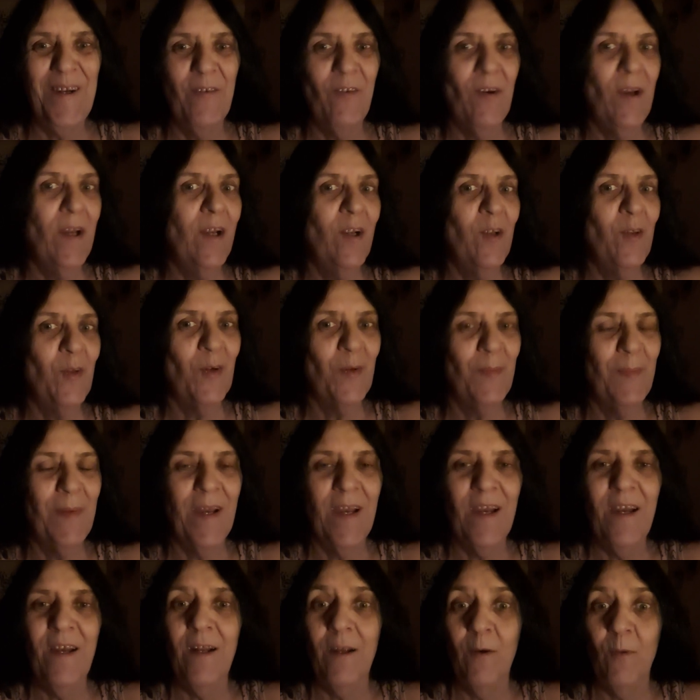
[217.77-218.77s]
If I had turned my
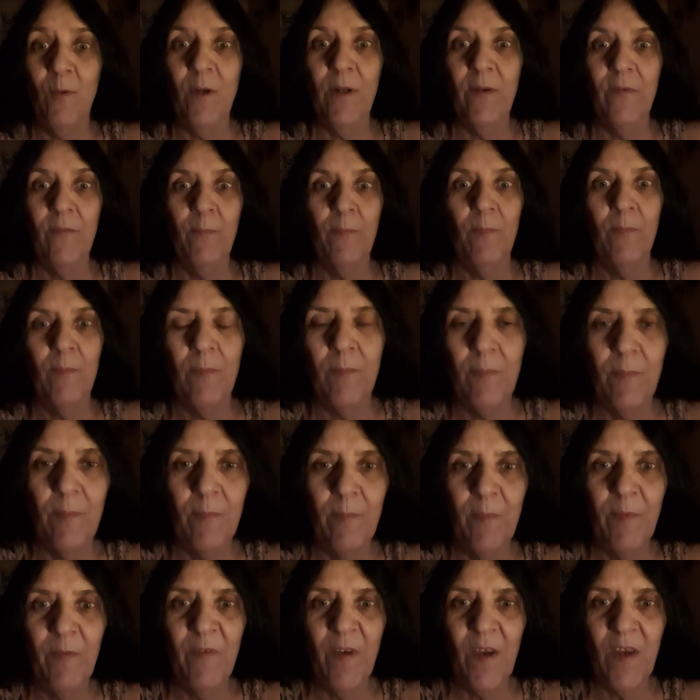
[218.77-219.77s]
head, I would have
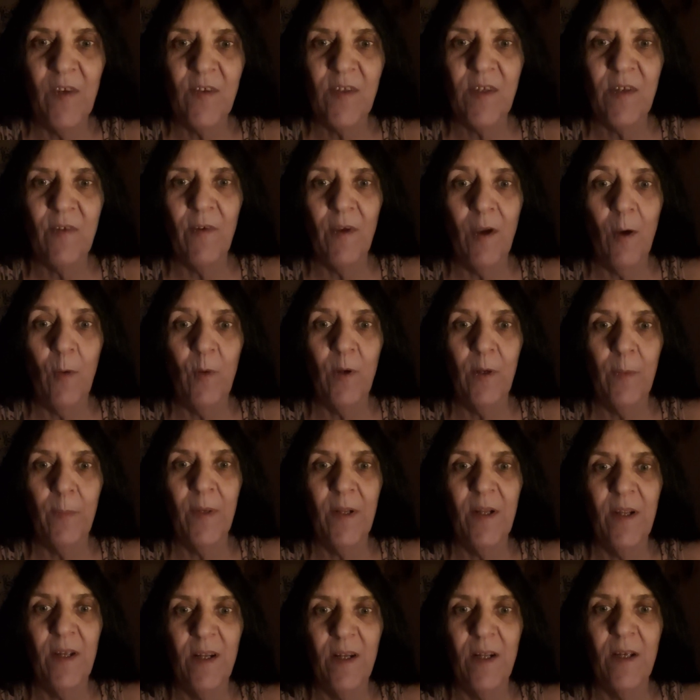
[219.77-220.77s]
faced, I would have
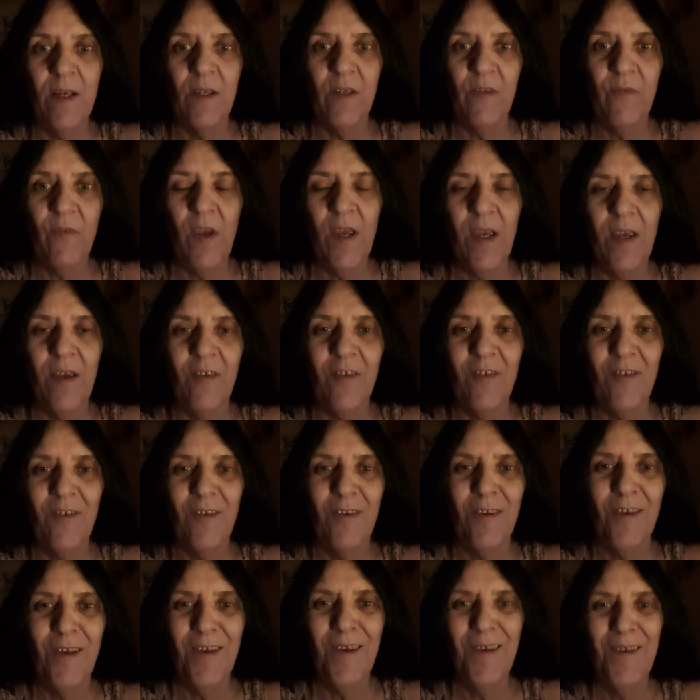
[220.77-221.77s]
been in his face,
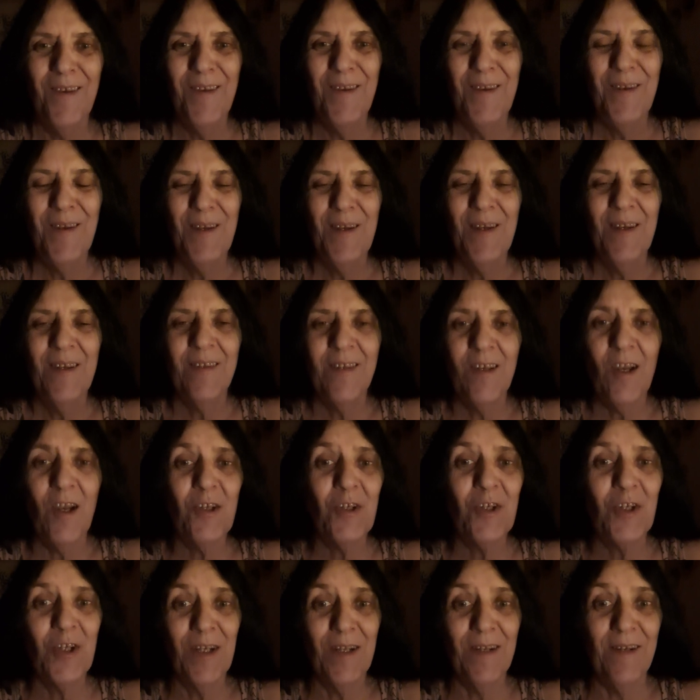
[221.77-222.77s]

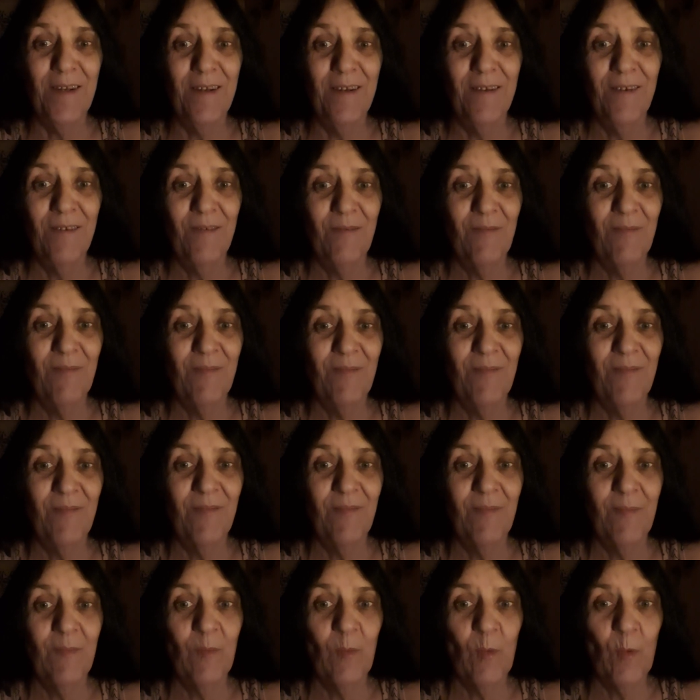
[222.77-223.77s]
touching,
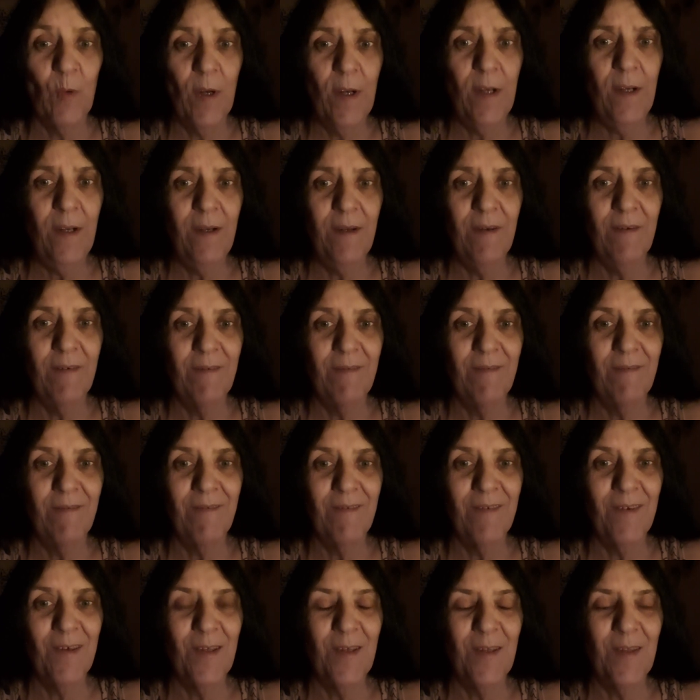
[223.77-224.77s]
right?
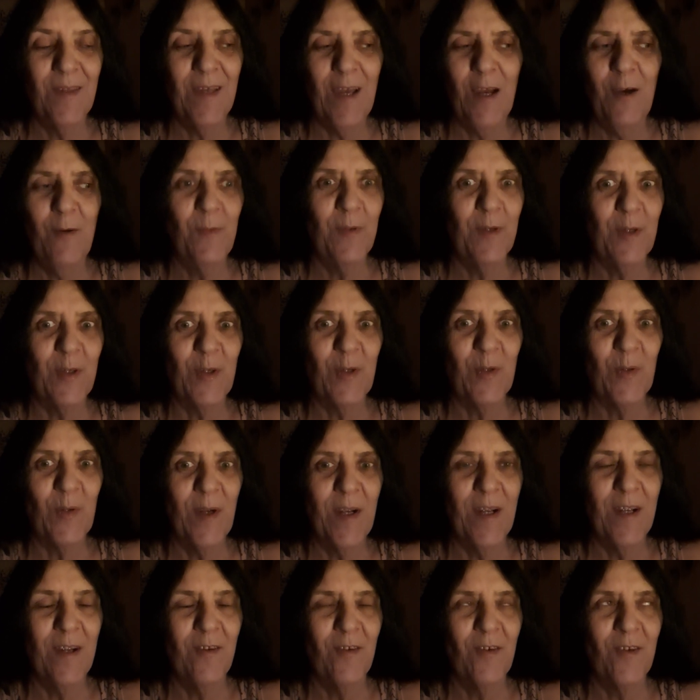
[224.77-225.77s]
I thought that was
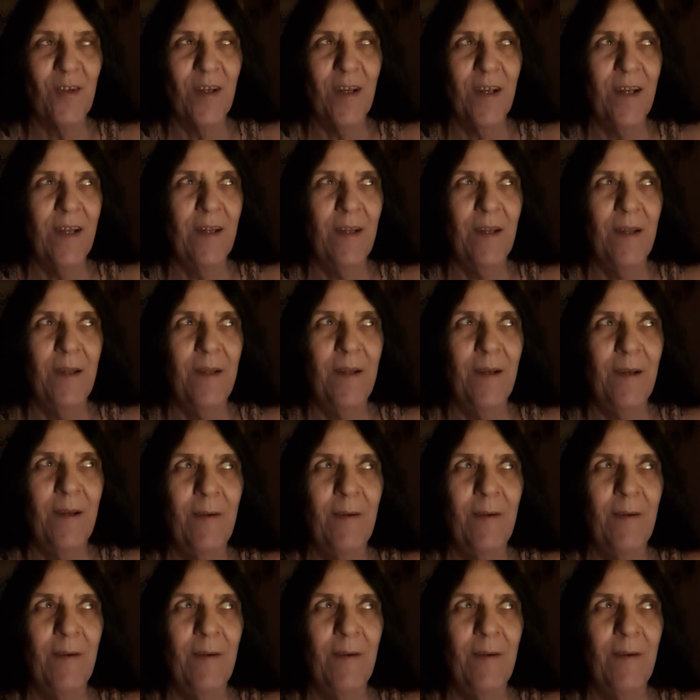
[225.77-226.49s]
strange. I did.